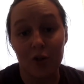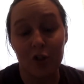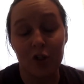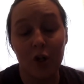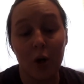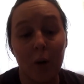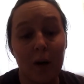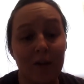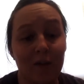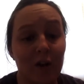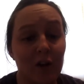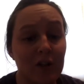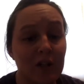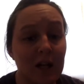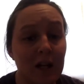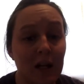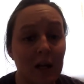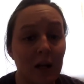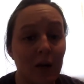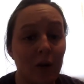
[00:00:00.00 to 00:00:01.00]
So if there's
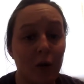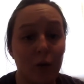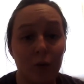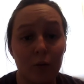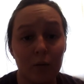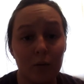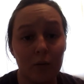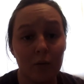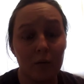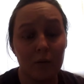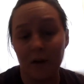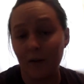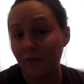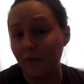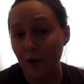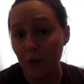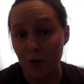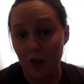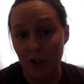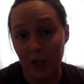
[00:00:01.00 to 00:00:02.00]
any
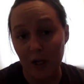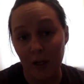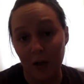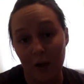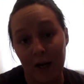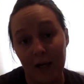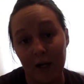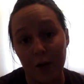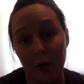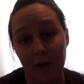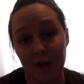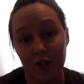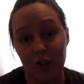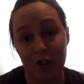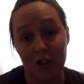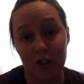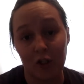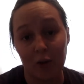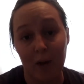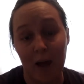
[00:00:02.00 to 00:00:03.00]
confusion or any
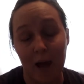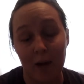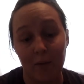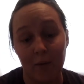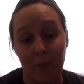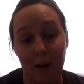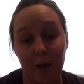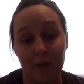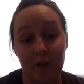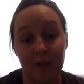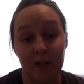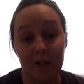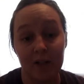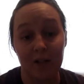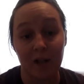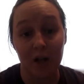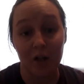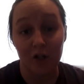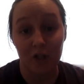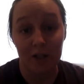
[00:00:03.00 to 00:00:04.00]
questions you have about the
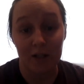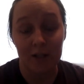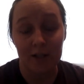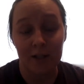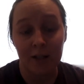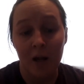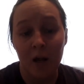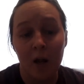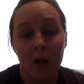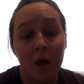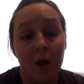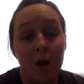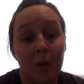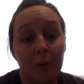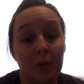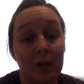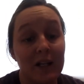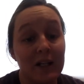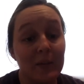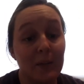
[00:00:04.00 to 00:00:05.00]
discussions,
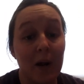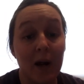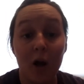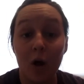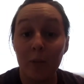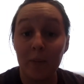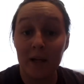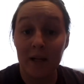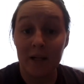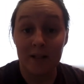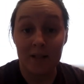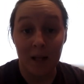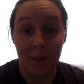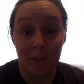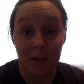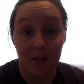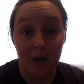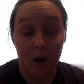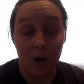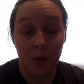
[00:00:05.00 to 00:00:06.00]
please, by all means, let
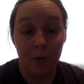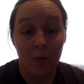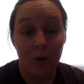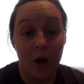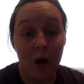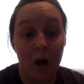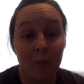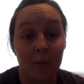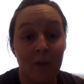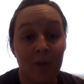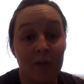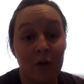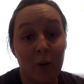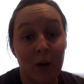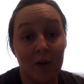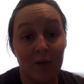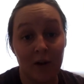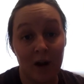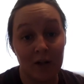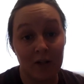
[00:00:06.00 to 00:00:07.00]
me know. If you
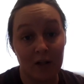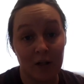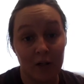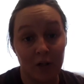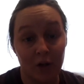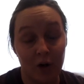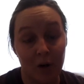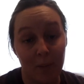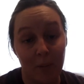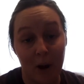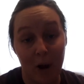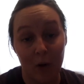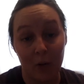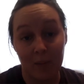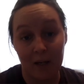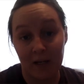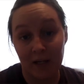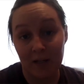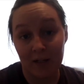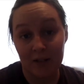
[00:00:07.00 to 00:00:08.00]
have not done your About
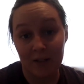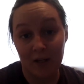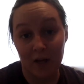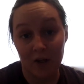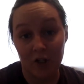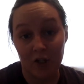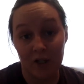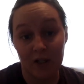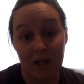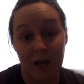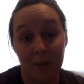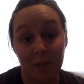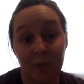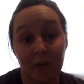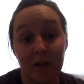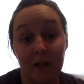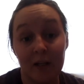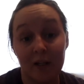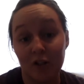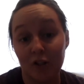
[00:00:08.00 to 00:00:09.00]
Me discussion yet,
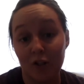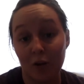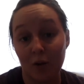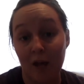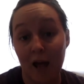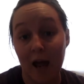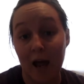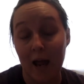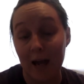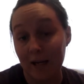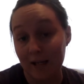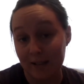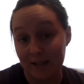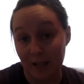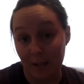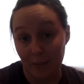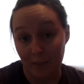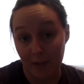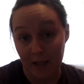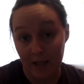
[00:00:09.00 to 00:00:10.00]
please do that
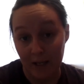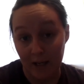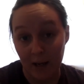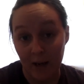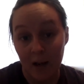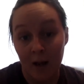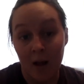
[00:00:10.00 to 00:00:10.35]
ASAP.